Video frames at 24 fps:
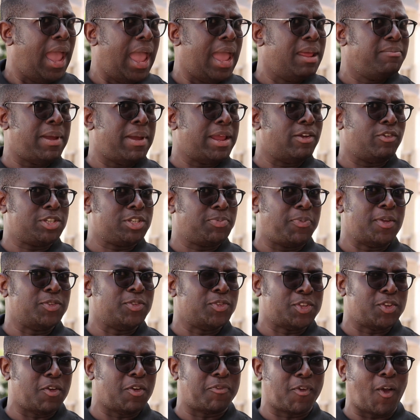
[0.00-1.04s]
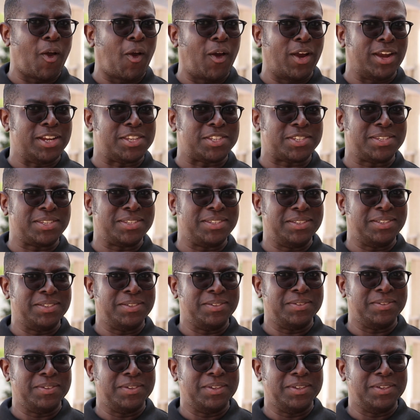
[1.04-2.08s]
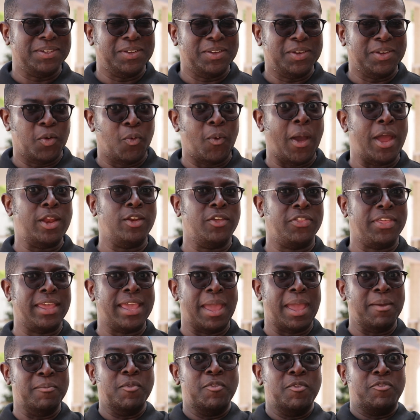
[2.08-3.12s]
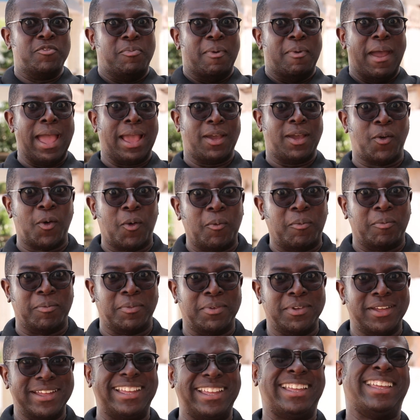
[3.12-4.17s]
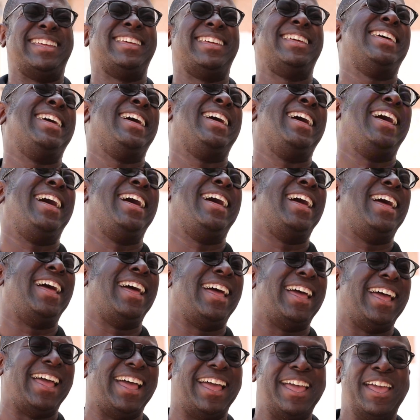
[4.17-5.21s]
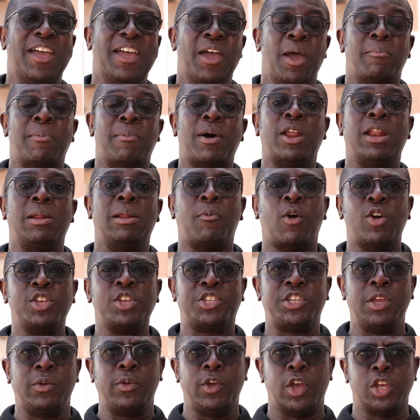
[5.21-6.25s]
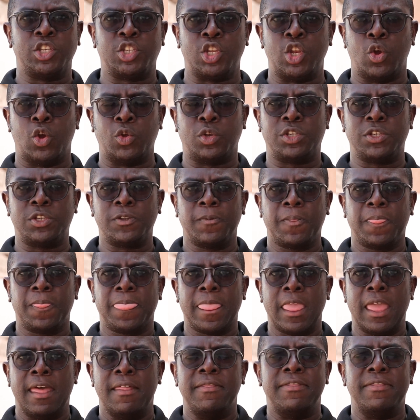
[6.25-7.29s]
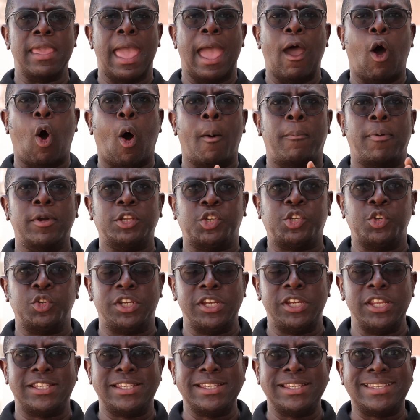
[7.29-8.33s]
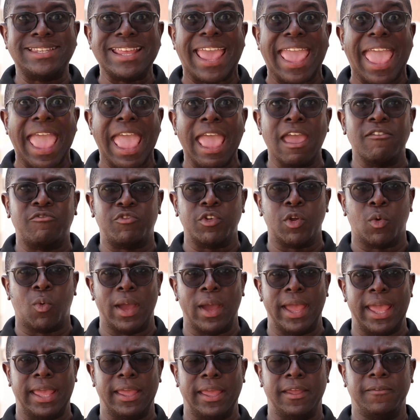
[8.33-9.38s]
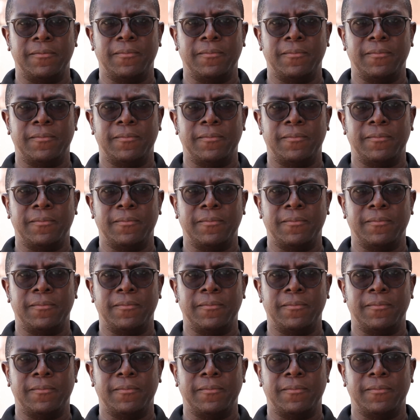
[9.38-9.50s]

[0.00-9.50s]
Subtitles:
And my response was, of course. Why do you think I moved back home? But on a more serious note, there are opportunities everywhere.